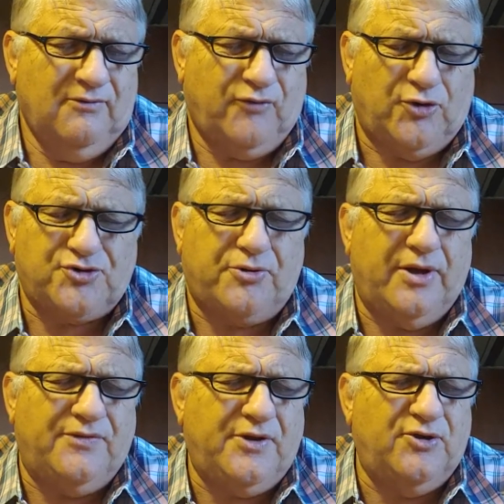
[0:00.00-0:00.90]
1
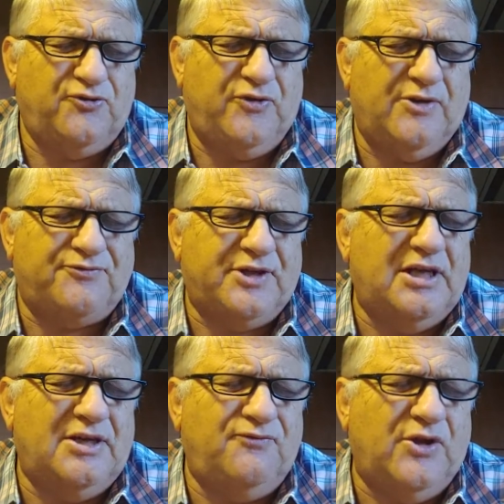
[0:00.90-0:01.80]
Corinthians
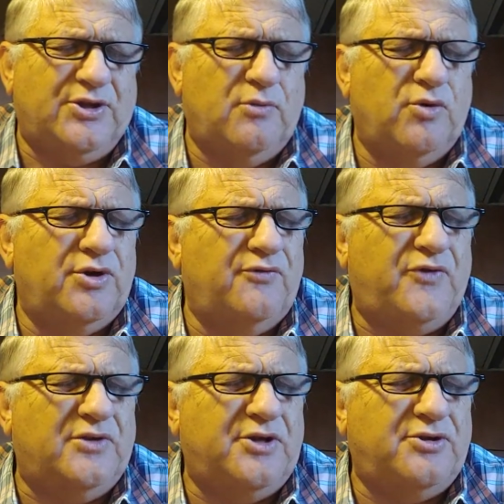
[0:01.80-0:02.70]
15, 51 and
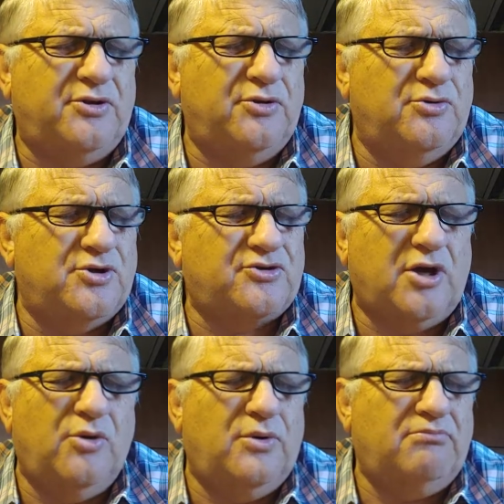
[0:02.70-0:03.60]
52. Just
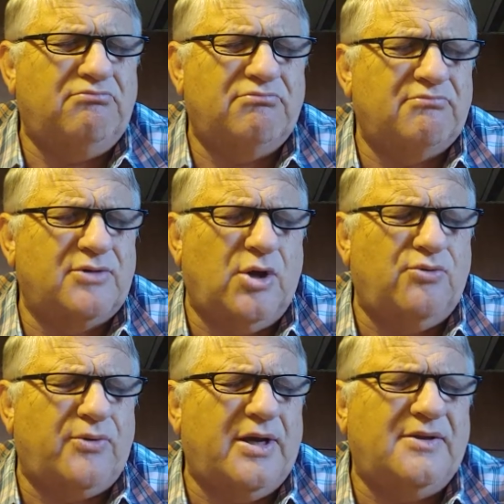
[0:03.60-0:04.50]
go and go
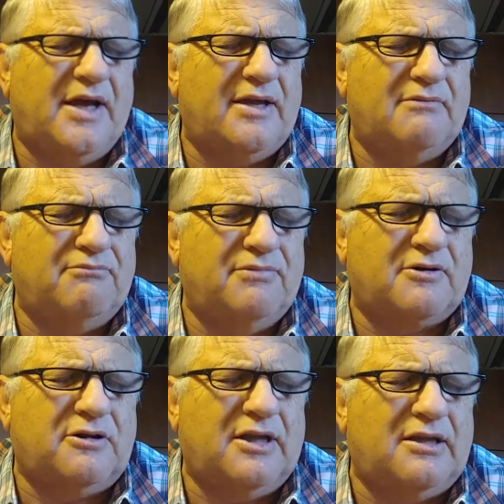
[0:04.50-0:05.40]
read that
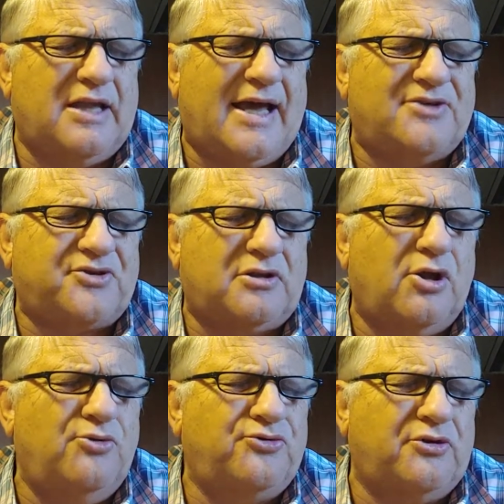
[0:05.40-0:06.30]
last
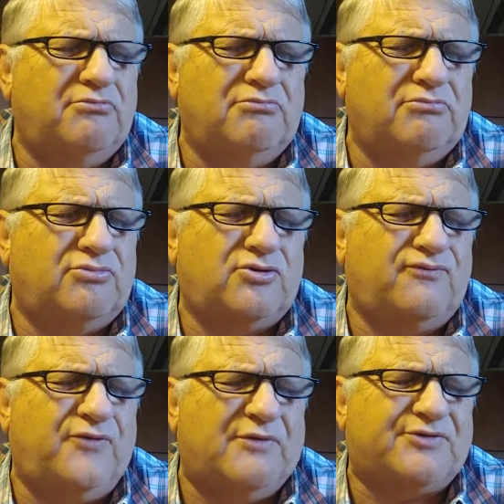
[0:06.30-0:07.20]
closing
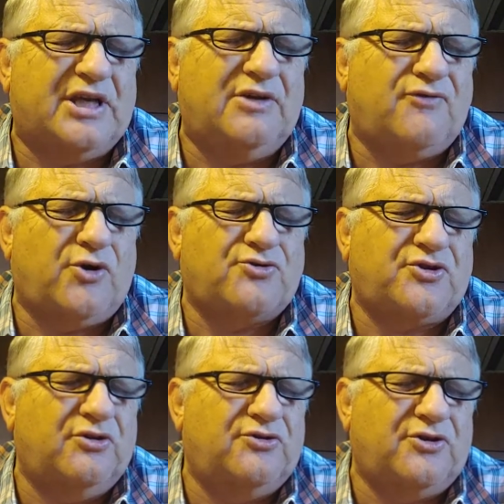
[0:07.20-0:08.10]
15
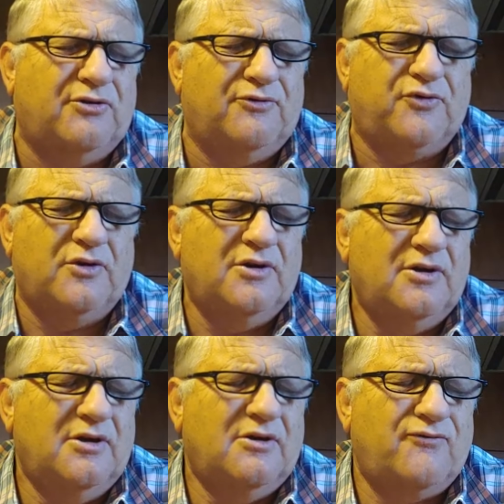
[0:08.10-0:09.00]
verses of
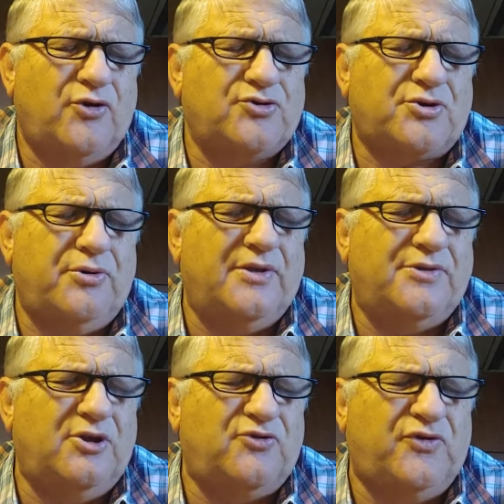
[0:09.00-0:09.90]
1
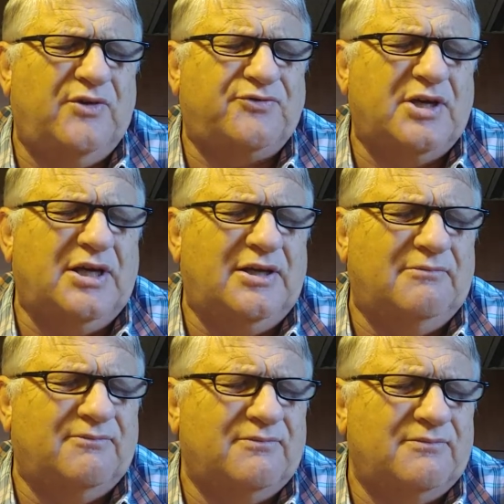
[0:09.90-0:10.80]
Corinthians
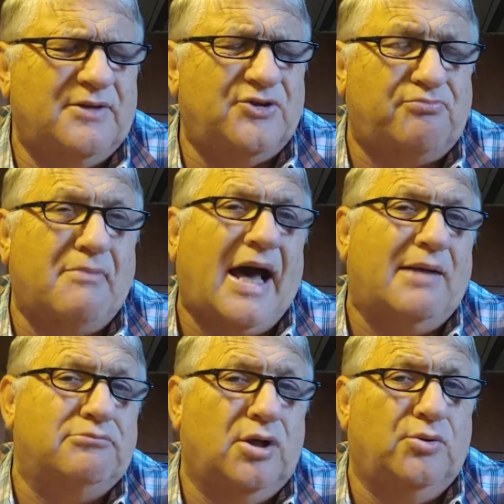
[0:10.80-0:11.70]
15. It's
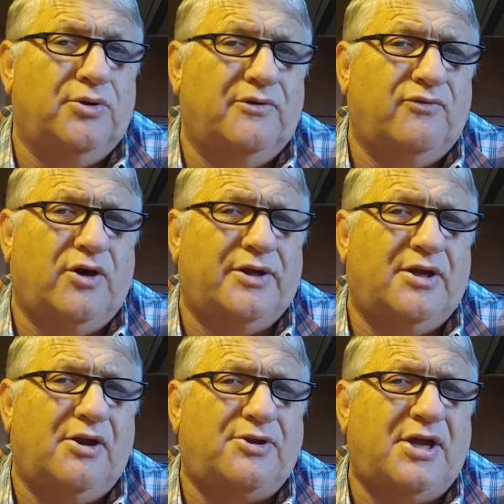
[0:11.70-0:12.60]
mind blowing of what
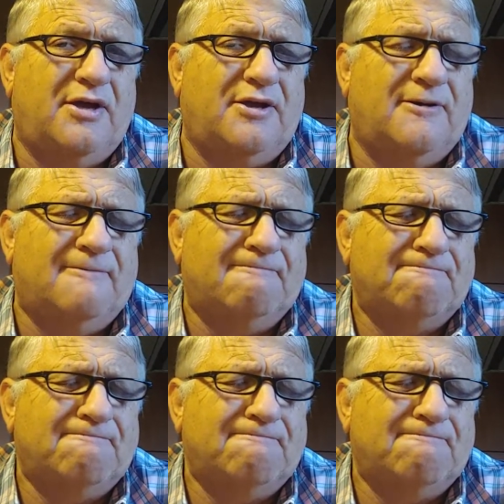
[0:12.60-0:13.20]
it'll tell you.